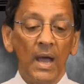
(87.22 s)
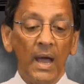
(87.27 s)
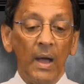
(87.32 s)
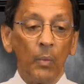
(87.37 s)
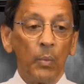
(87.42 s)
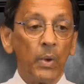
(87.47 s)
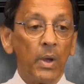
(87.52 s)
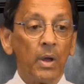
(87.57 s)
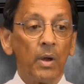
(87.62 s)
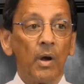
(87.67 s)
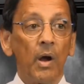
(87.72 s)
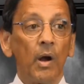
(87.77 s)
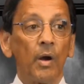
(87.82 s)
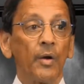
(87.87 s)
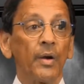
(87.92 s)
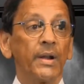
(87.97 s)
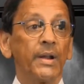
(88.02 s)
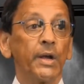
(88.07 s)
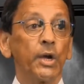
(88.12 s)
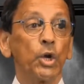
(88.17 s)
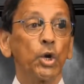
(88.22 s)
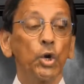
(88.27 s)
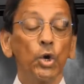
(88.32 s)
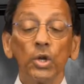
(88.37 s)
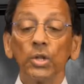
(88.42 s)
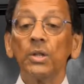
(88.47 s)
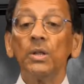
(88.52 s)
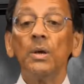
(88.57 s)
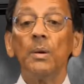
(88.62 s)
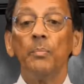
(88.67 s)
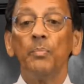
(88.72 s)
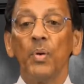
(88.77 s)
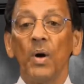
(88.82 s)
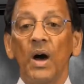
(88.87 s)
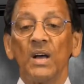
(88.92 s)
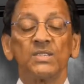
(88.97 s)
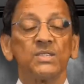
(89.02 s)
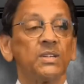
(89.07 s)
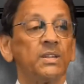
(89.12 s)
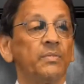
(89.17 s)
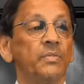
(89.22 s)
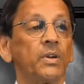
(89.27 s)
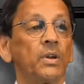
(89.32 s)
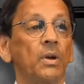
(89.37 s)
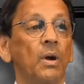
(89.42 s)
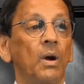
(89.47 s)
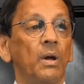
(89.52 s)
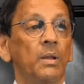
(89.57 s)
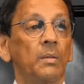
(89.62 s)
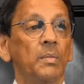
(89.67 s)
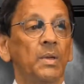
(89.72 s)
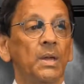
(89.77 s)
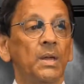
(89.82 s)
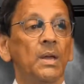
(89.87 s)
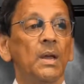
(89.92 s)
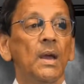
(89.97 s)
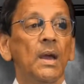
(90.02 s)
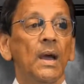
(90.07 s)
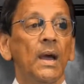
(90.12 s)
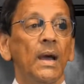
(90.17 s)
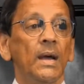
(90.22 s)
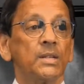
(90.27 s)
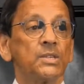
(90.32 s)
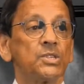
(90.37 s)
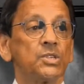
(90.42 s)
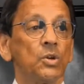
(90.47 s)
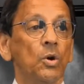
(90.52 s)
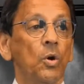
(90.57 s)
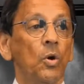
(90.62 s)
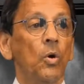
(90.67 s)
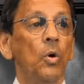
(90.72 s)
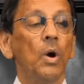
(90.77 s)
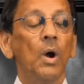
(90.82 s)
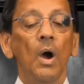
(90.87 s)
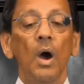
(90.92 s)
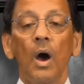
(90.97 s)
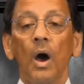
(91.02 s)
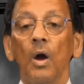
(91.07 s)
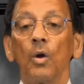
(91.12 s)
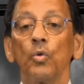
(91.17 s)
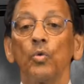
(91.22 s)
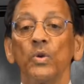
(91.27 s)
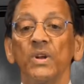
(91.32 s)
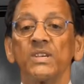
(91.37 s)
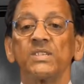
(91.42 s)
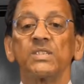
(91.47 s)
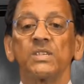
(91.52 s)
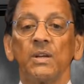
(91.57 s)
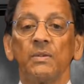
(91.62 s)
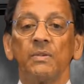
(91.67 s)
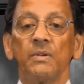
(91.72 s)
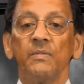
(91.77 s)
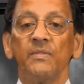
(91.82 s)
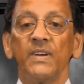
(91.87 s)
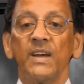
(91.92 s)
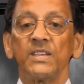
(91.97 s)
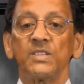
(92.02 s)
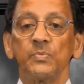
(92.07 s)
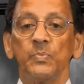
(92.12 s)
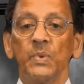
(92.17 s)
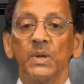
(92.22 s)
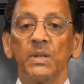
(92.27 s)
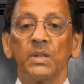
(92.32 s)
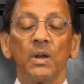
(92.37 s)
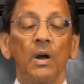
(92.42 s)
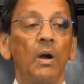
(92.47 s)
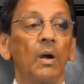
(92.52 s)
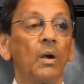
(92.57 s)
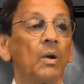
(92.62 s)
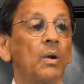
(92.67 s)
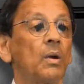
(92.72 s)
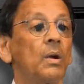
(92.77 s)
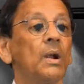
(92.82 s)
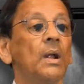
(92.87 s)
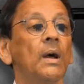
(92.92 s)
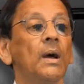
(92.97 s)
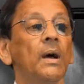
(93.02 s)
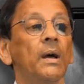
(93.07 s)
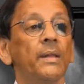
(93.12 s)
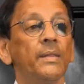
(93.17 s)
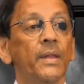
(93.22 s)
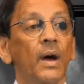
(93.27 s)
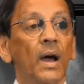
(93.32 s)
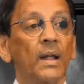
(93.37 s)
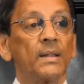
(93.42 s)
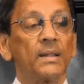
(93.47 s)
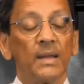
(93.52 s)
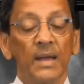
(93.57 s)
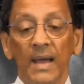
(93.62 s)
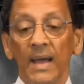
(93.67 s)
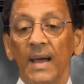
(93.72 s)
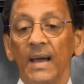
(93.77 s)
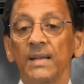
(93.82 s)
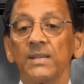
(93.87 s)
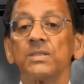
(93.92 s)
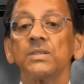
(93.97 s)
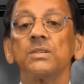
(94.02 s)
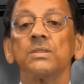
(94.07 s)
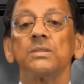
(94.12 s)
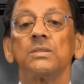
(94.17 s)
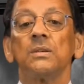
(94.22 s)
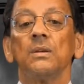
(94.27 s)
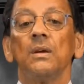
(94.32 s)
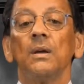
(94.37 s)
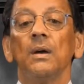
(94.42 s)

and we are in a good positive economy, and so our risks of investment are not as